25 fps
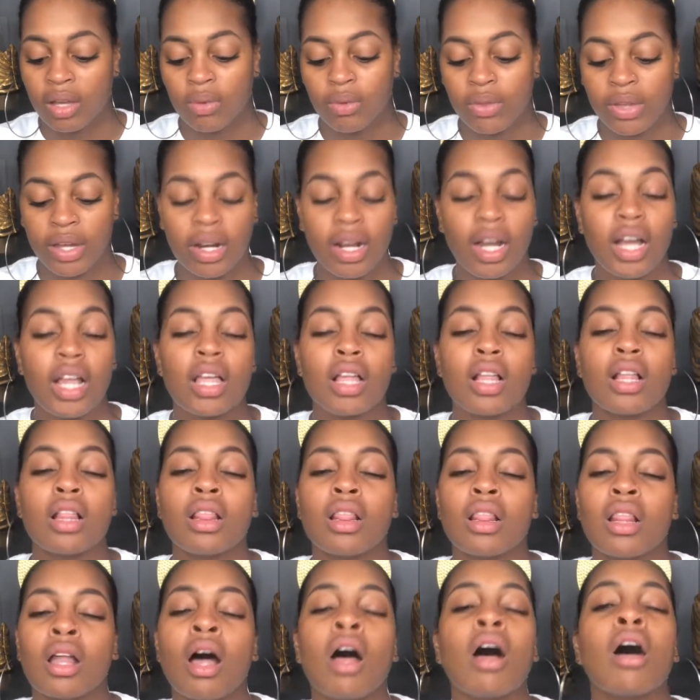that I
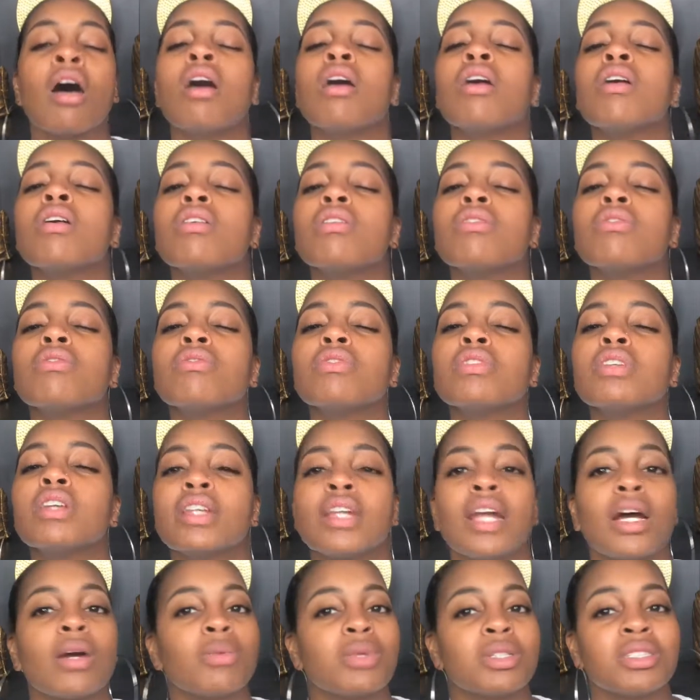loved,
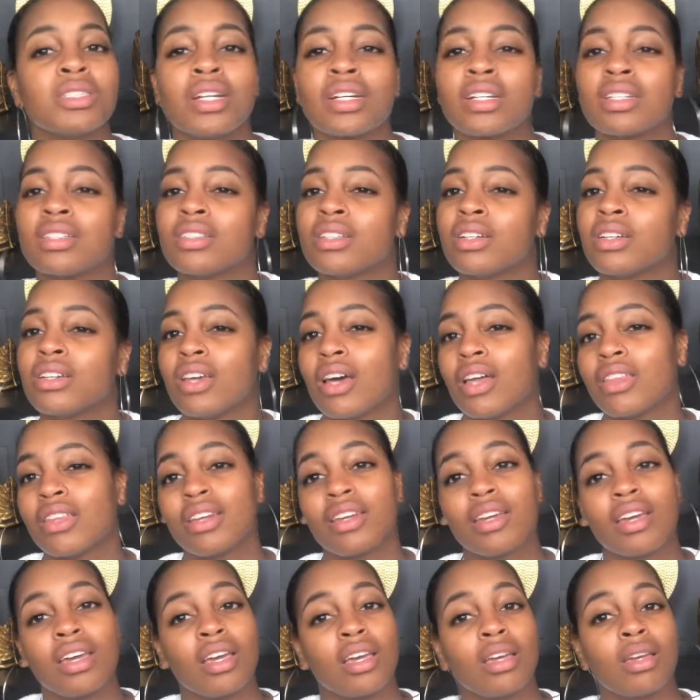and I wish I could tell y'all the
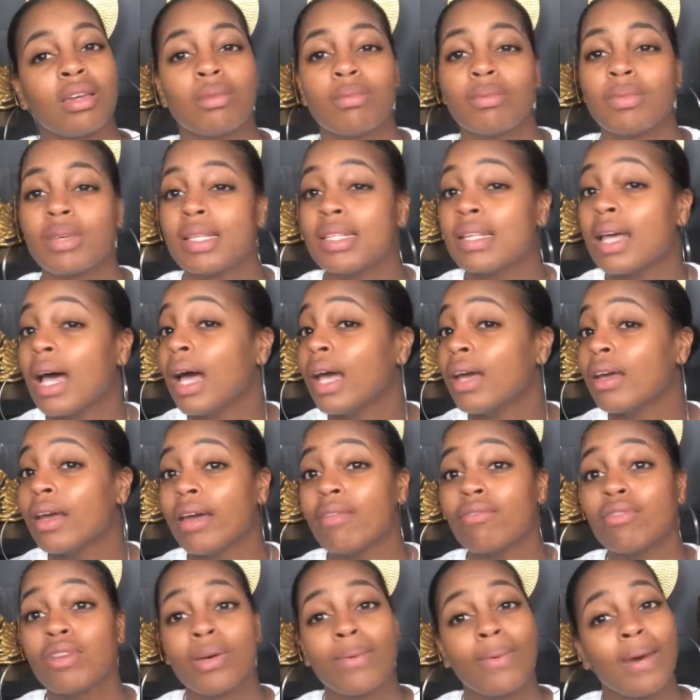name because I
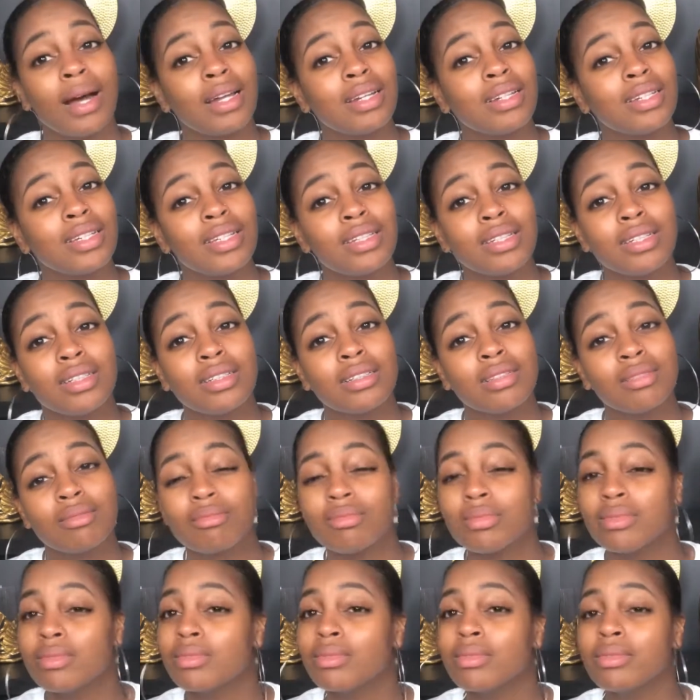have no idea.
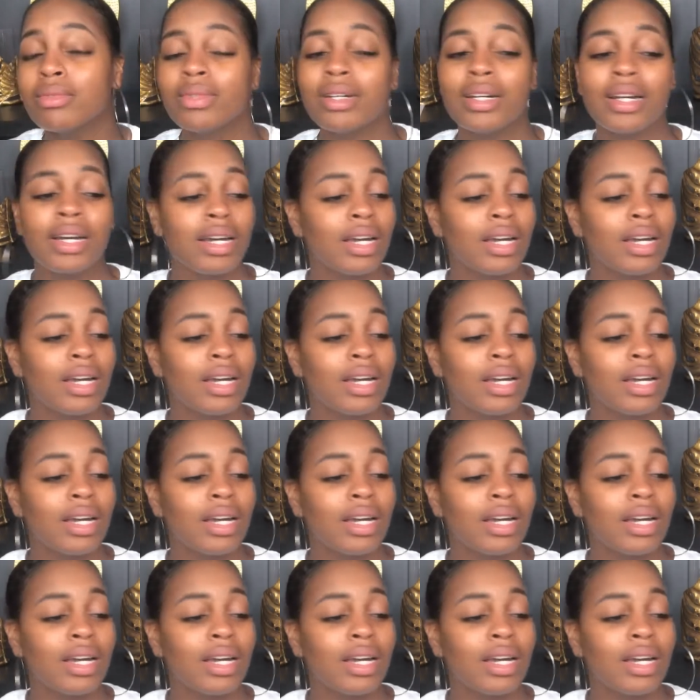Ooh,